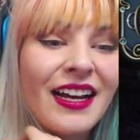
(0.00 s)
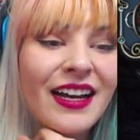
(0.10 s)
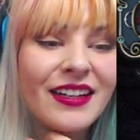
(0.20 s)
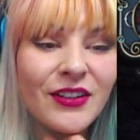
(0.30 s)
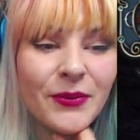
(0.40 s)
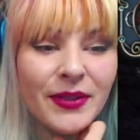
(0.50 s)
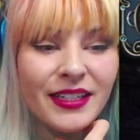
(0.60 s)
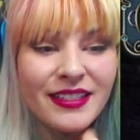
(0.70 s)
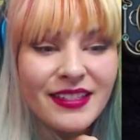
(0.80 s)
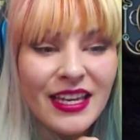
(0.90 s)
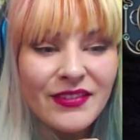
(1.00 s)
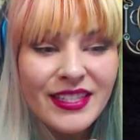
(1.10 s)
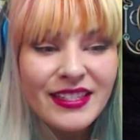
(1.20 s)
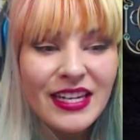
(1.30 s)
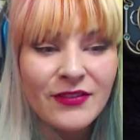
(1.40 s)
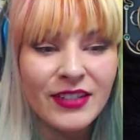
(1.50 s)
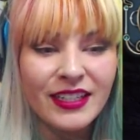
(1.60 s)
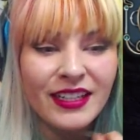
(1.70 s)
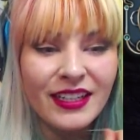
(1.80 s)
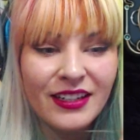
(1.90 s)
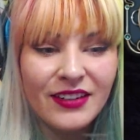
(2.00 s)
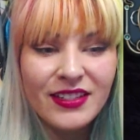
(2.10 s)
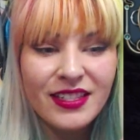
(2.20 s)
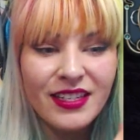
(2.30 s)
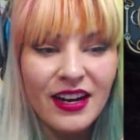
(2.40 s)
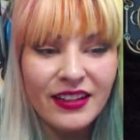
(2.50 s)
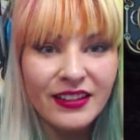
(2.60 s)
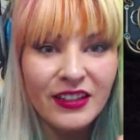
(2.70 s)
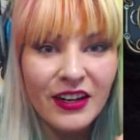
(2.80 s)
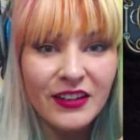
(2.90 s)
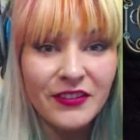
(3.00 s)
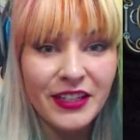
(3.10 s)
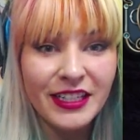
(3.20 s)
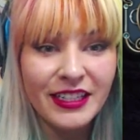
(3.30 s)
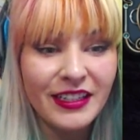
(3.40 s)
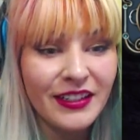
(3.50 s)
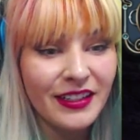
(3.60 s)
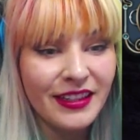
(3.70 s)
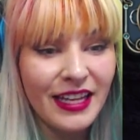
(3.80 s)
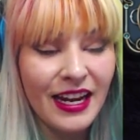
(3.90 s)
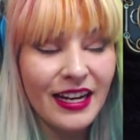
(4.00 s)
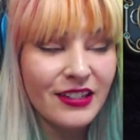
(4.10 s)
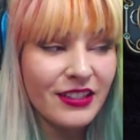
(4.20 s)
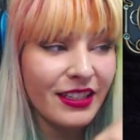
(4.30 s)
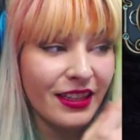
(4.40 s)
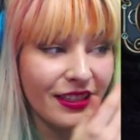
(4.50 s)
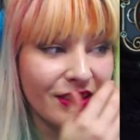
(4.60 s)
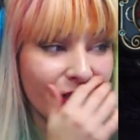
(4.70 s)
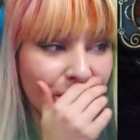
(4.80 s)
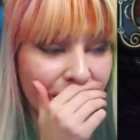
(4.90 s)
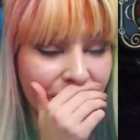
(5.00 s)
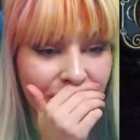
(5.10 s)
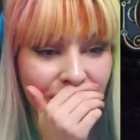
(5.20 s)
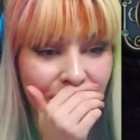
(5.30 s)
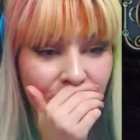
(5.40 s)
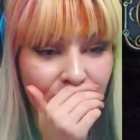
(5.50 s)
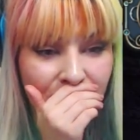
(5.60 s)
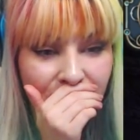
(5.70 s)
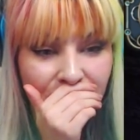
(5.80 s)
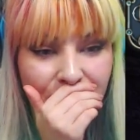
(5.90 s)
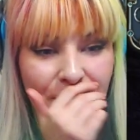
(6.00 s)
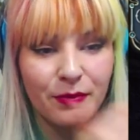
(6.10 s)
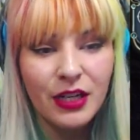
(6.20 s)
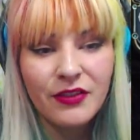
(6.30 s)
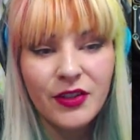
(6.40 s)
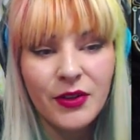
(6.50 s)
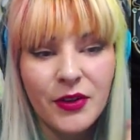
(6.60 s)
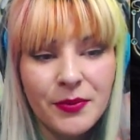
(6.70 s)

new witness gave a statement. Go to Scotland Yard and read it. That actually legitimately scares me a little bit. Bravo, Holmes,